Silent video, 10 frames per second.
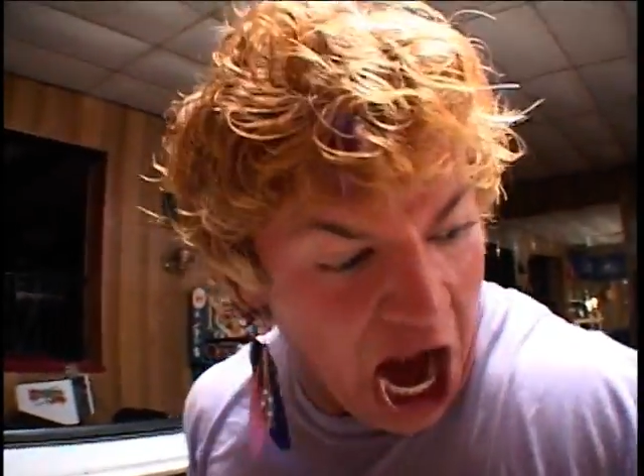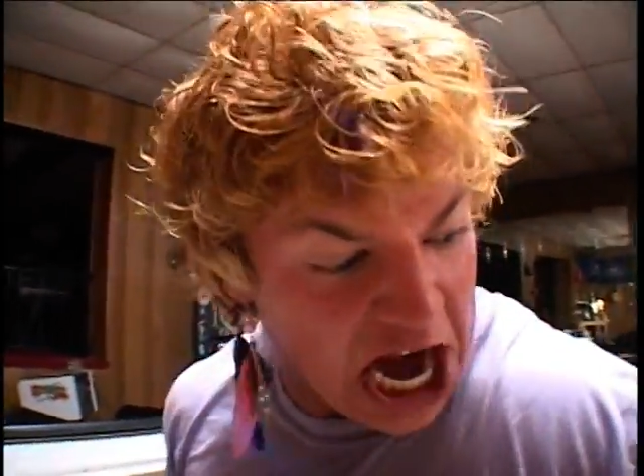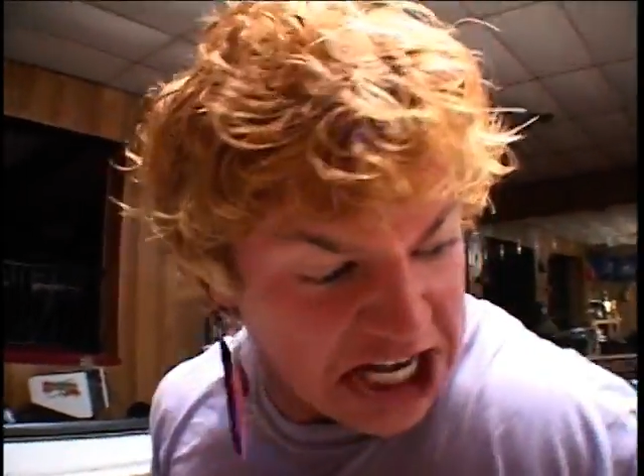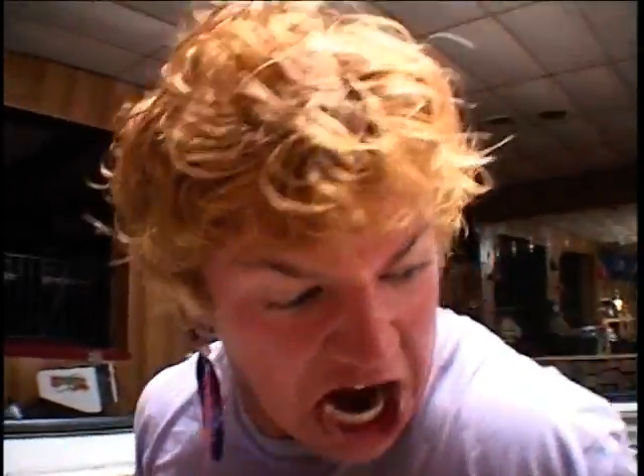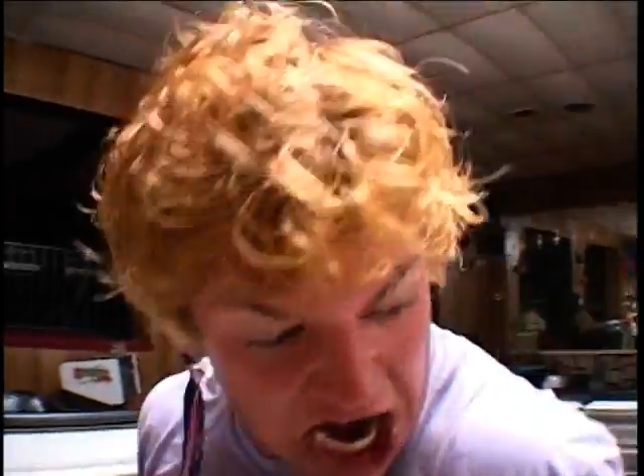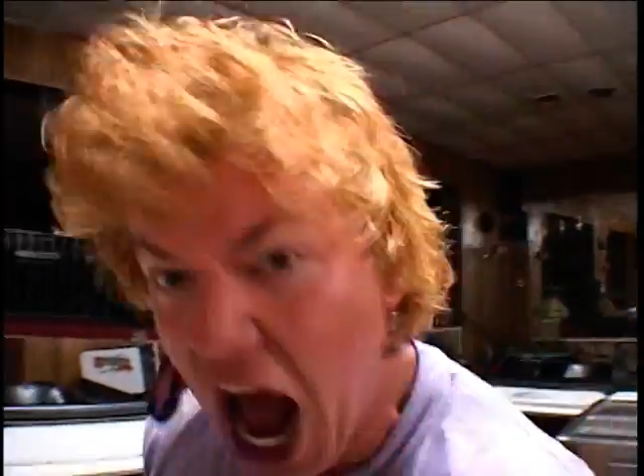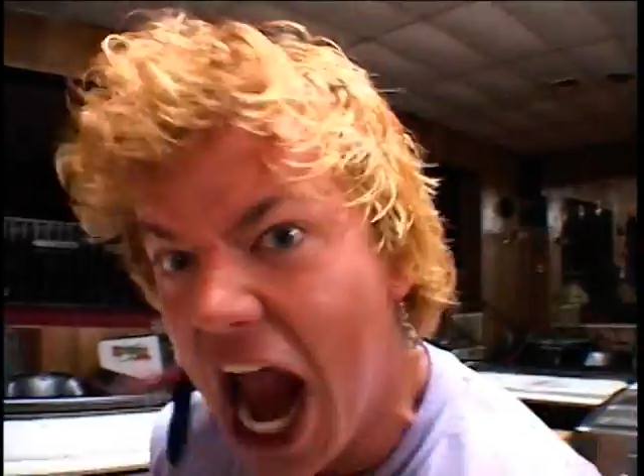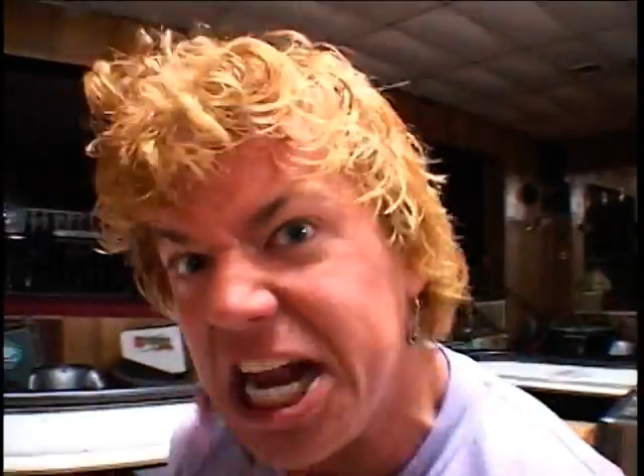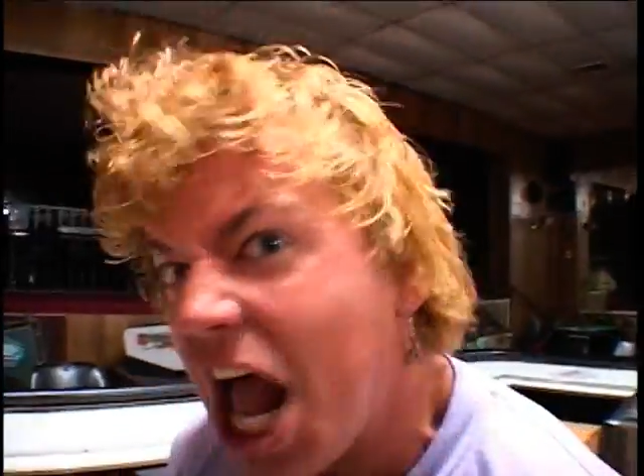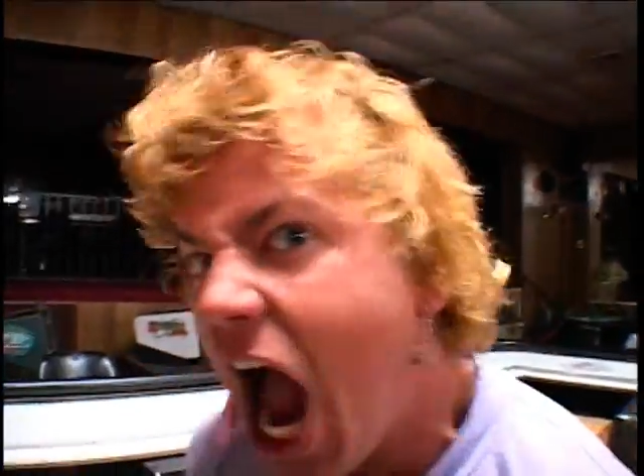And
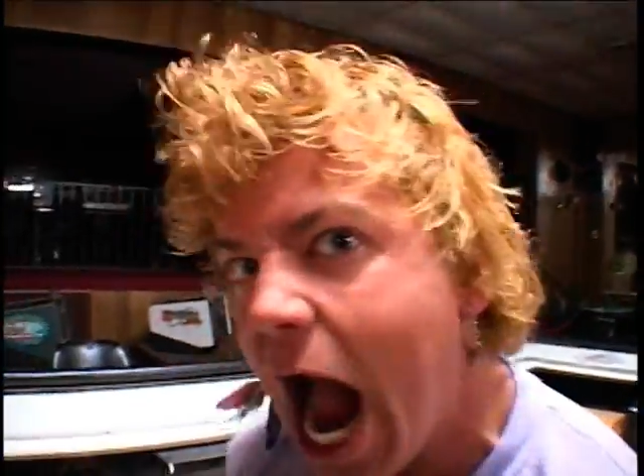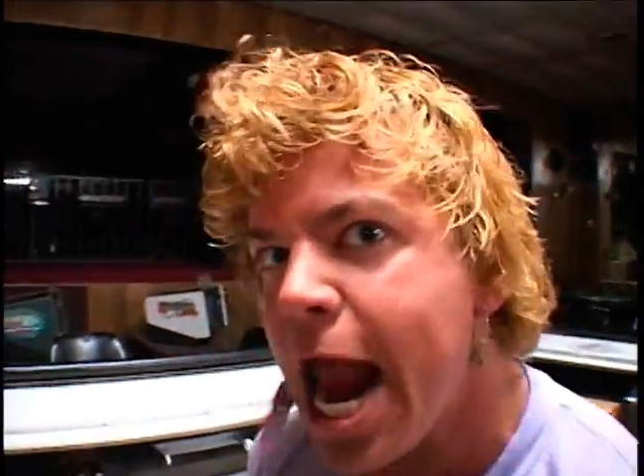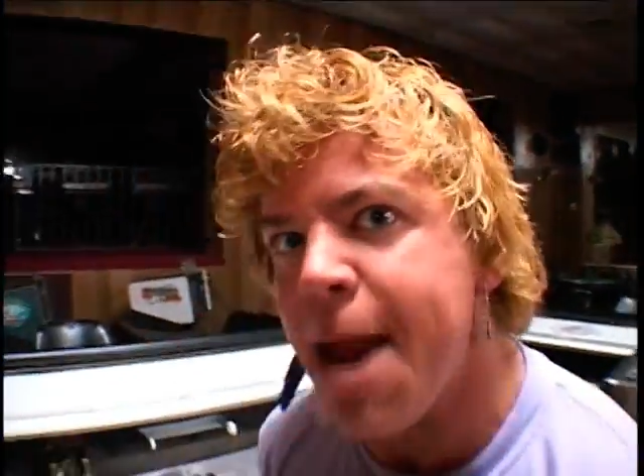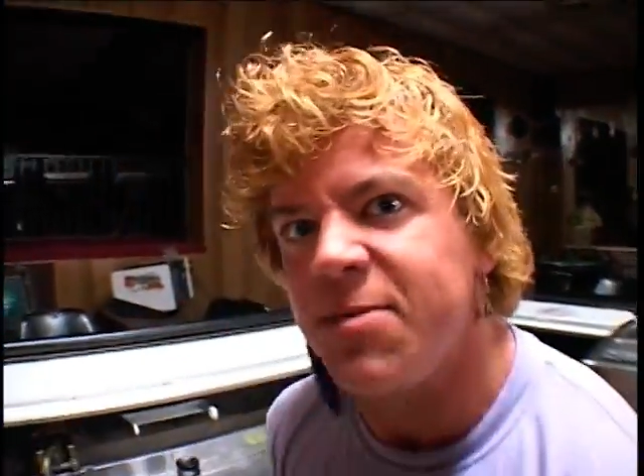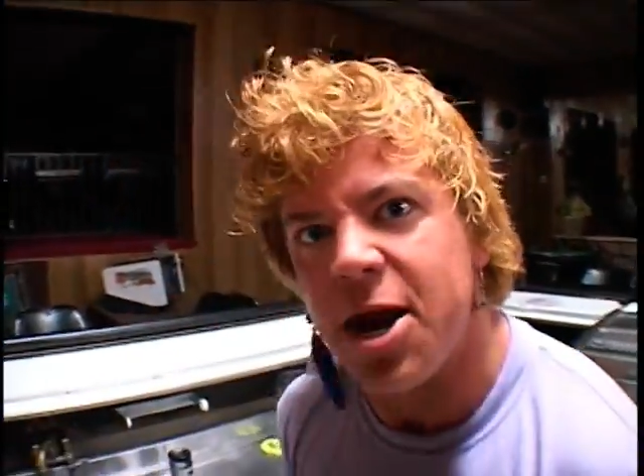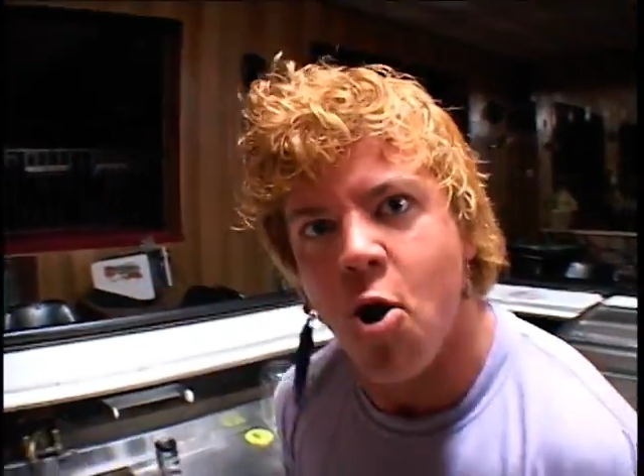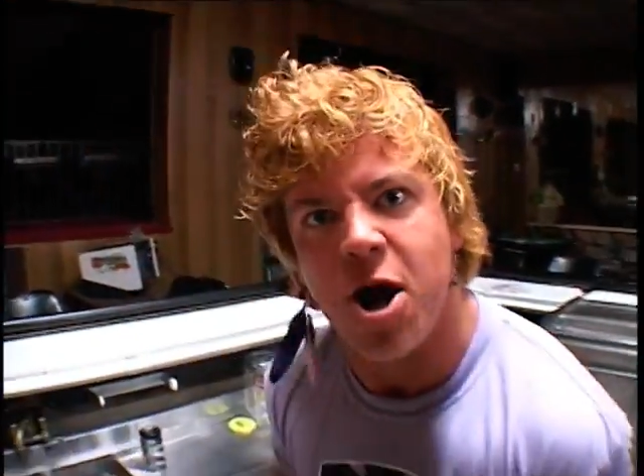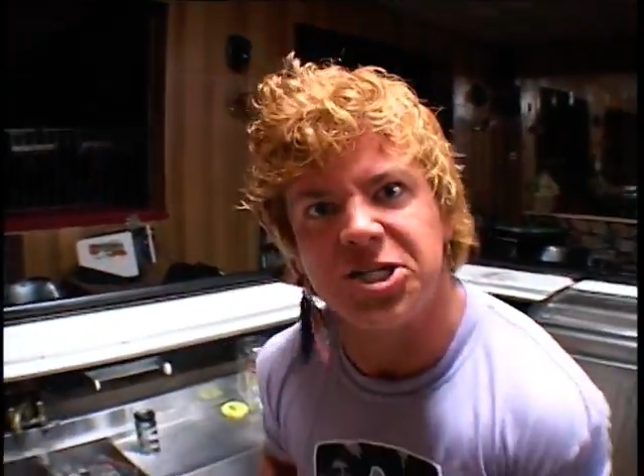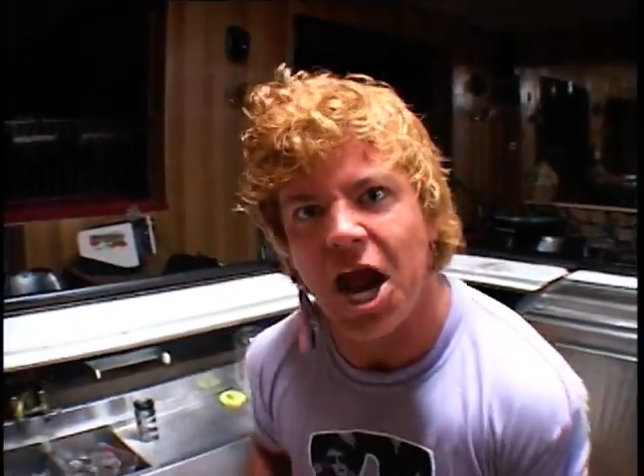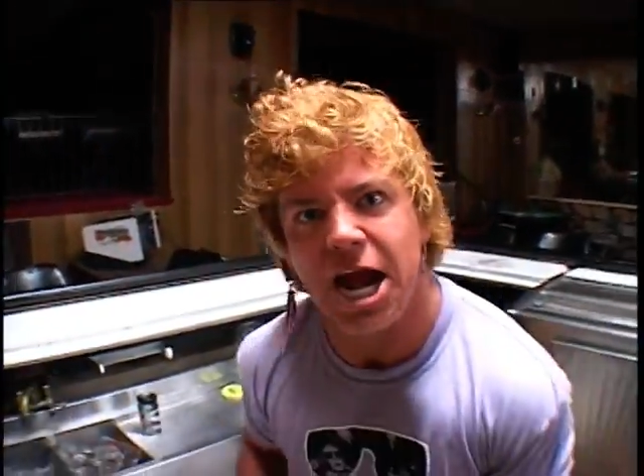tonight, I aim to do
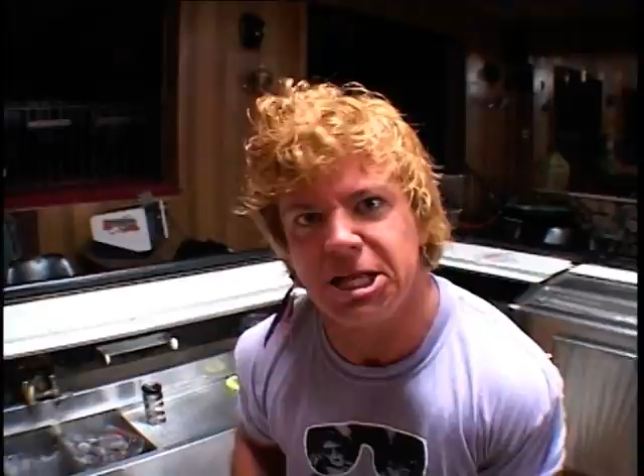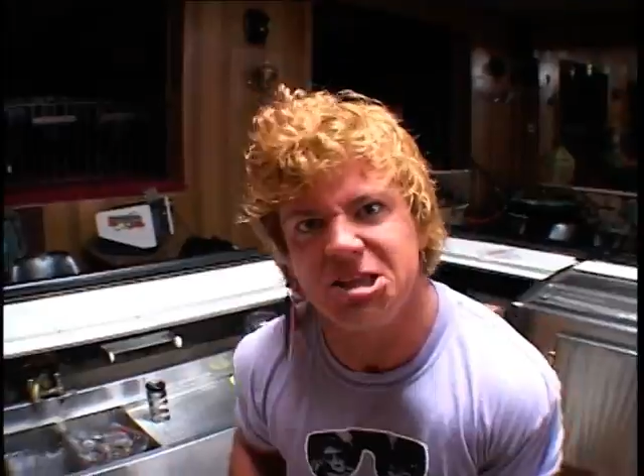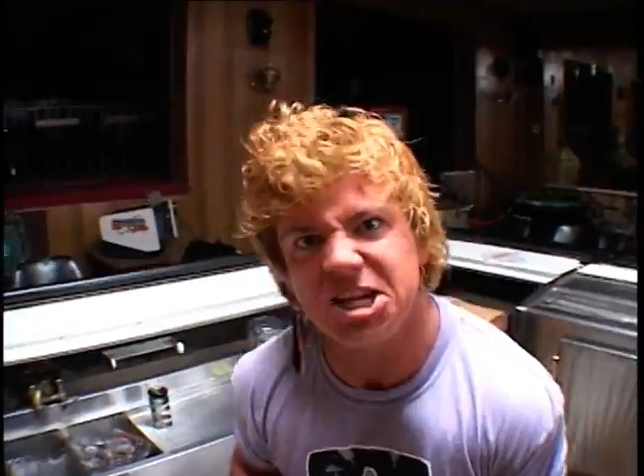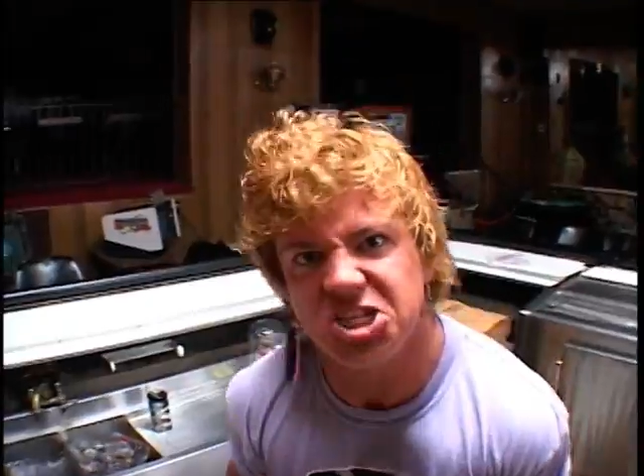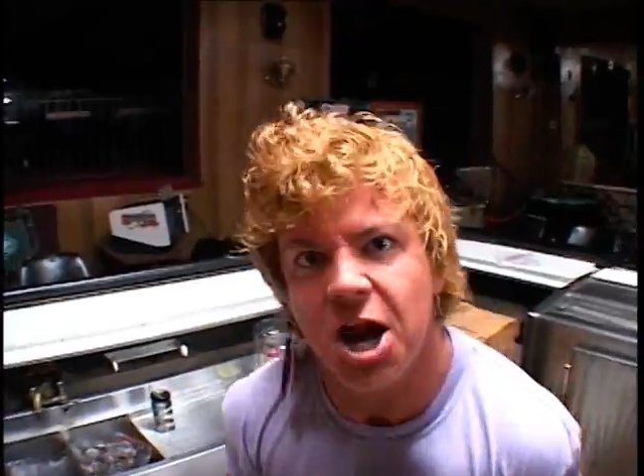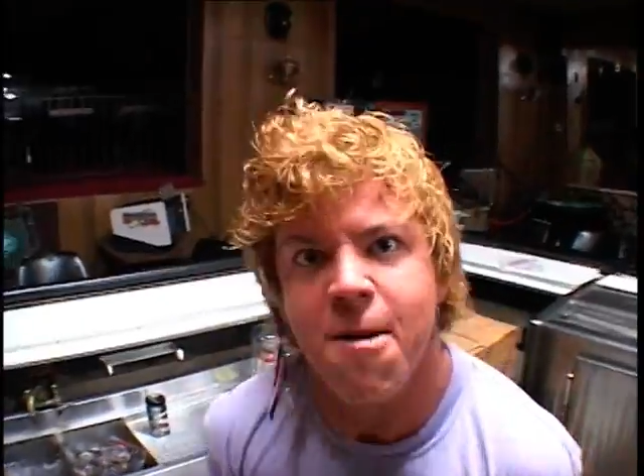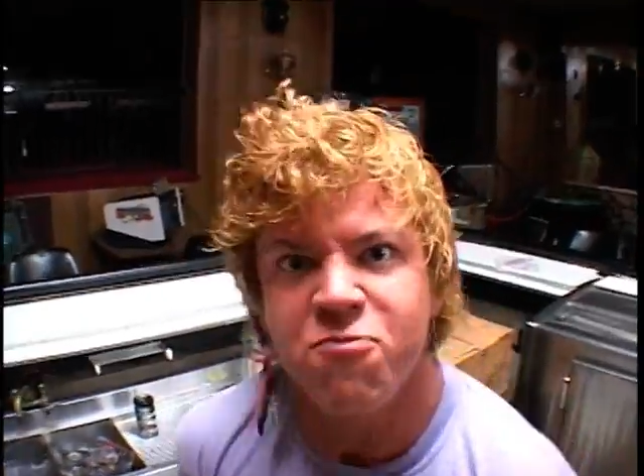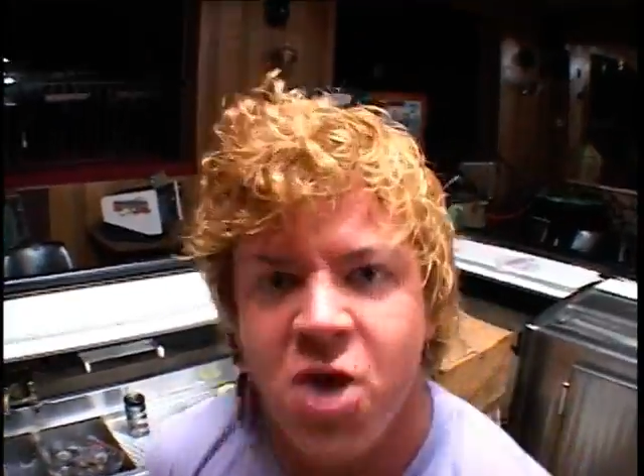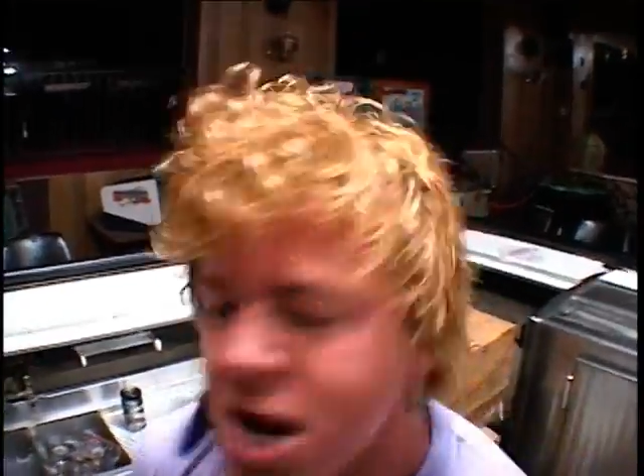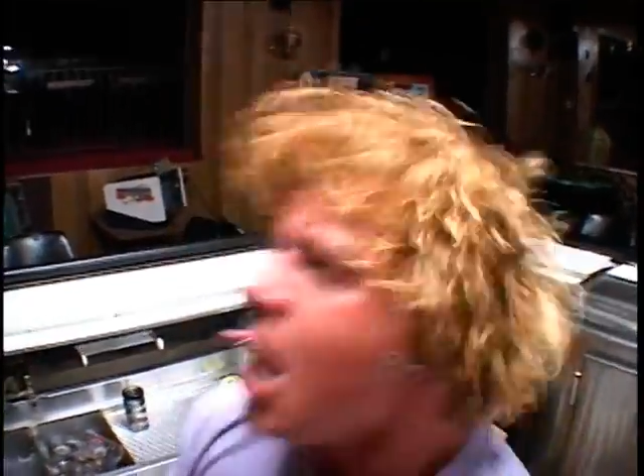exactly the same
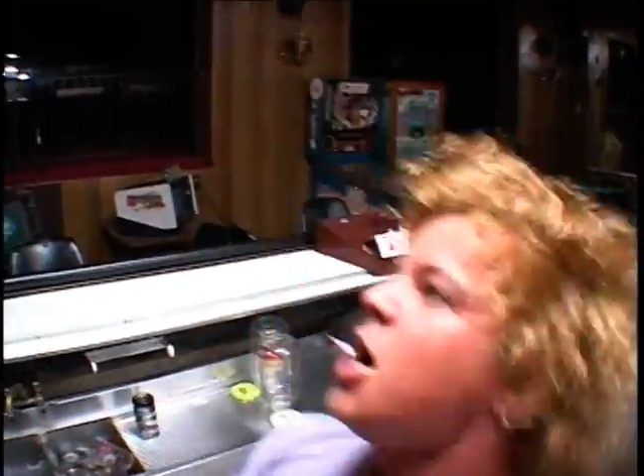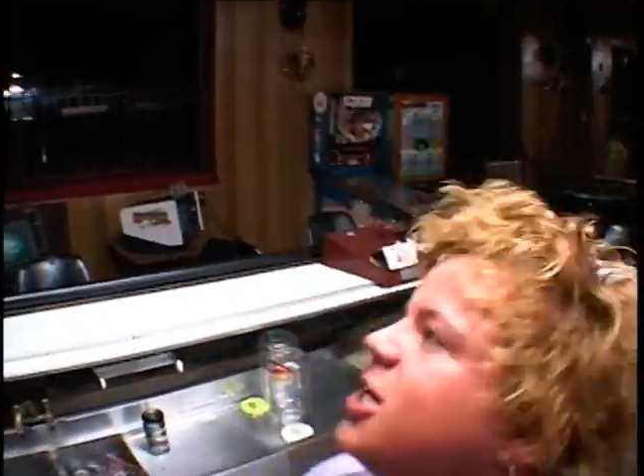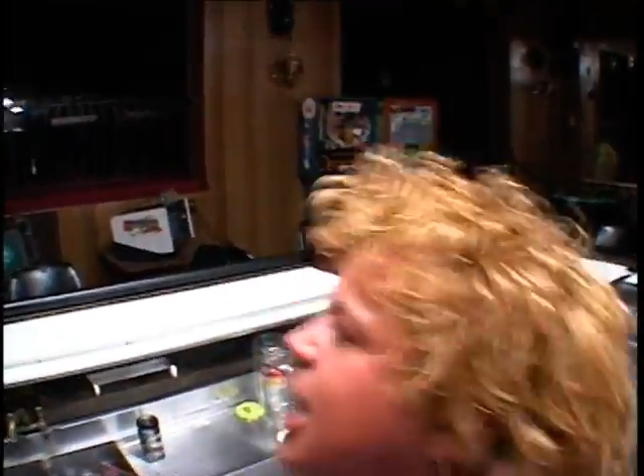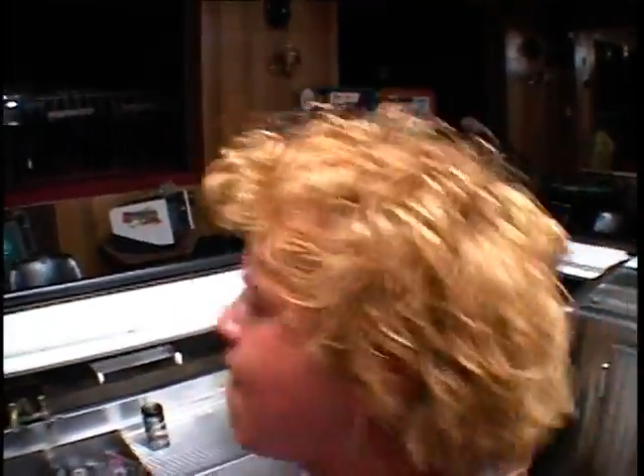thing. Because